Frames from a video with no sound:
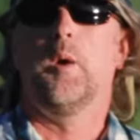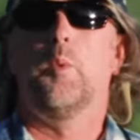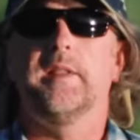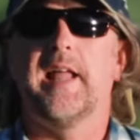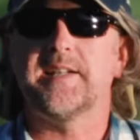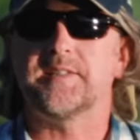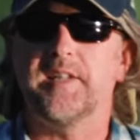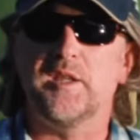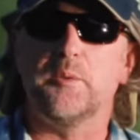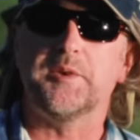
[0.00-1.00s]
One last
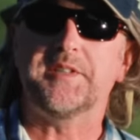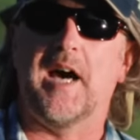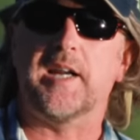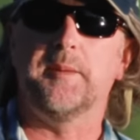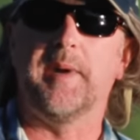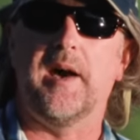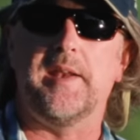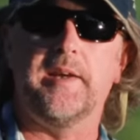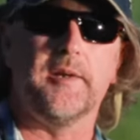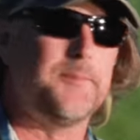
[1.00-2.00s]
thing that we'll talk about
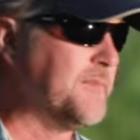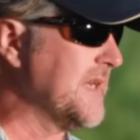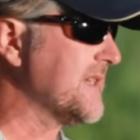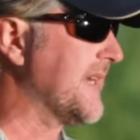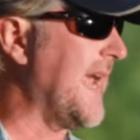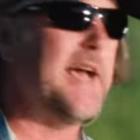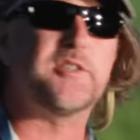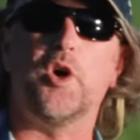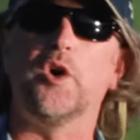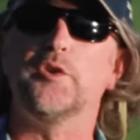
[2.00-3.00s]
here is a
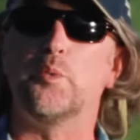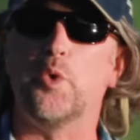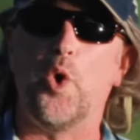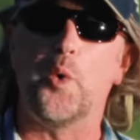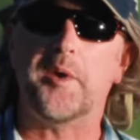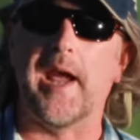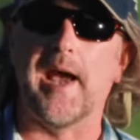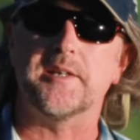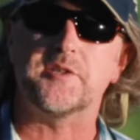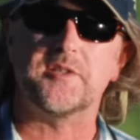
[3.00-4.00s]
cast called the roll
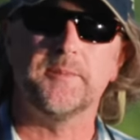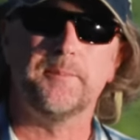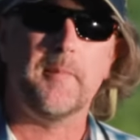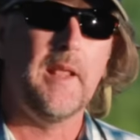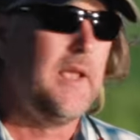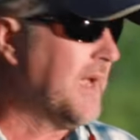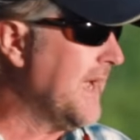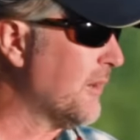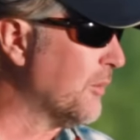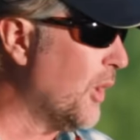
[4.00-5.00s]
cast.
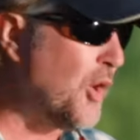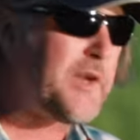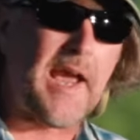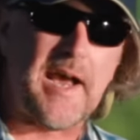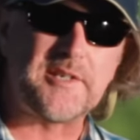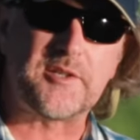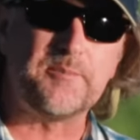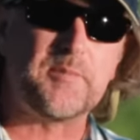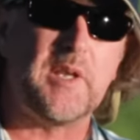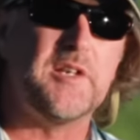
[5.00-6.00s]
And a roll cast
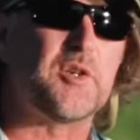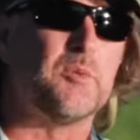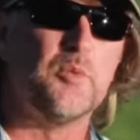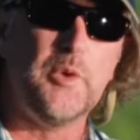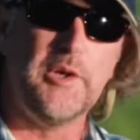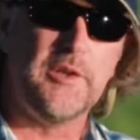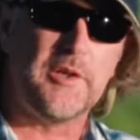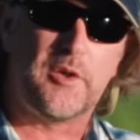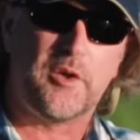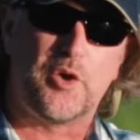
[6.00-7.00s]
is a
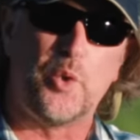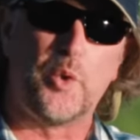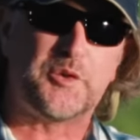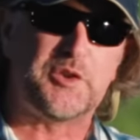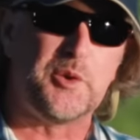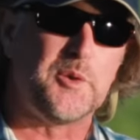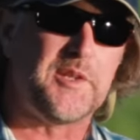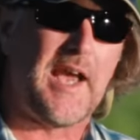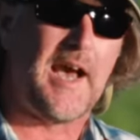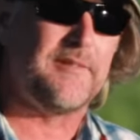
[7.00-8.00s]
really cool tool
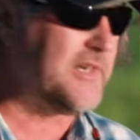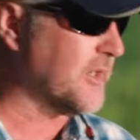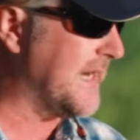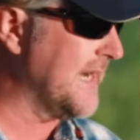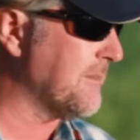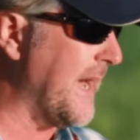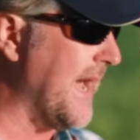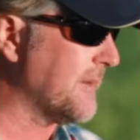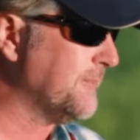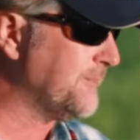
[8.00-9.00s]
to have in your kit
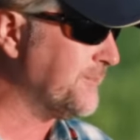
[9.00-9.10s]
bag.